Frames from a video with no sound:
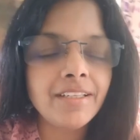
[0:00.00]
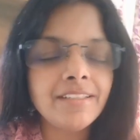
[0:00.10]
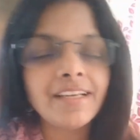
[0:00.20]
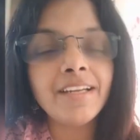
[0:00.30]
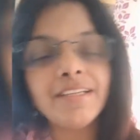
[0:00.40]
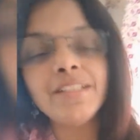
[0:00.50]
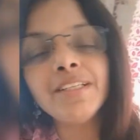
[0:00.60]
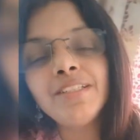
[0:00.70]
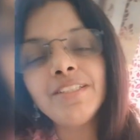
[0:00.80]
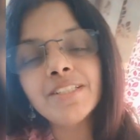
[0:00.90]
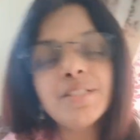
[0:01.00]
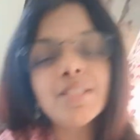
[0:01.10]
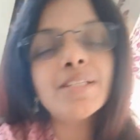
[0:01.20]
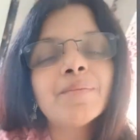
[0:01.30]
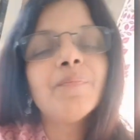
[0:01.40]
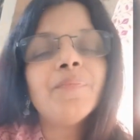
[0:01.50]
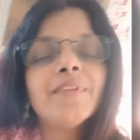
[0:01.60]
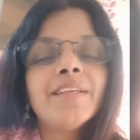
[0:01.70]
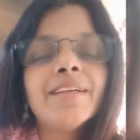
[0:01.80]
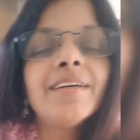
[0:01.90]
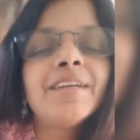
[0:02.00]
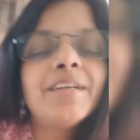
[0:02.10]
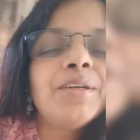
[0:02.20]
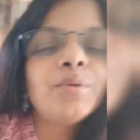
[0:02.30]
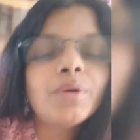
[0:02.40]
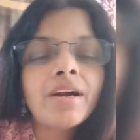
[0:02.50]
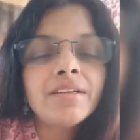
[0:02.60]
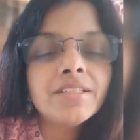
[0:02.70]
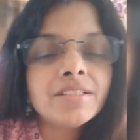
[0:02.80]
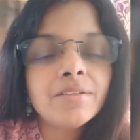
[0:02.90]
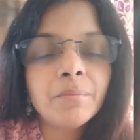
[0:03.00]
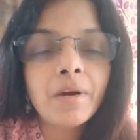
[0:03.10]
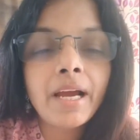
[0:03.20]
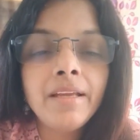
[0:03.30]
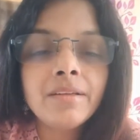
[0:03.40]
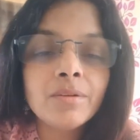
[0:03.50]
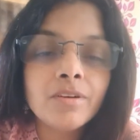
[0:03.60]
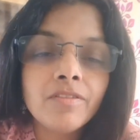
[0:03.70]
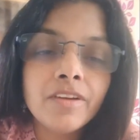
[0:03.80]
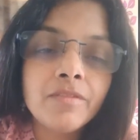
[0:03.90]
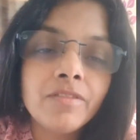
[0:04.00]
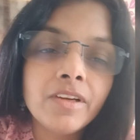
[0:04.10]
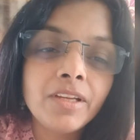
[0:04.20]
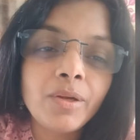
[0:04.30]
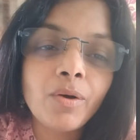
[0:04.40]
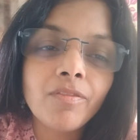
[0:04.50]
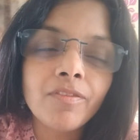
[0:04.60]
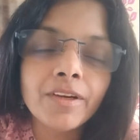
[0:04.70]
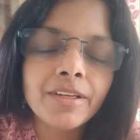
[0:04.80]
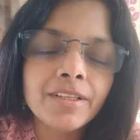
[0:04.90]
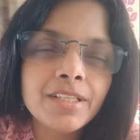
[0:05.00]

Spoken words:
And it just you are just reminded of it very often.